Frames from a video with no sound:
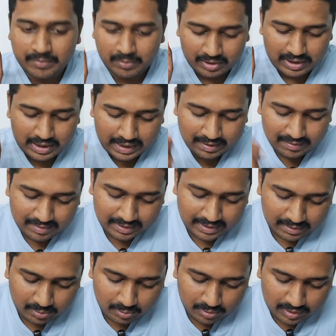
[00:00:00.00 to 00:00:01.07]
Okay, and
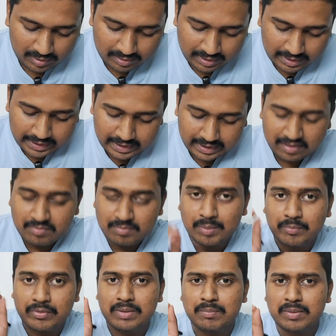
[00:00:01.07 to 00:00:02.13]
second rule is, it is
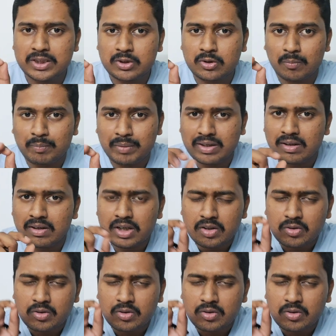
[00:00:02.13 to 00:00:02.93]
memory based topic.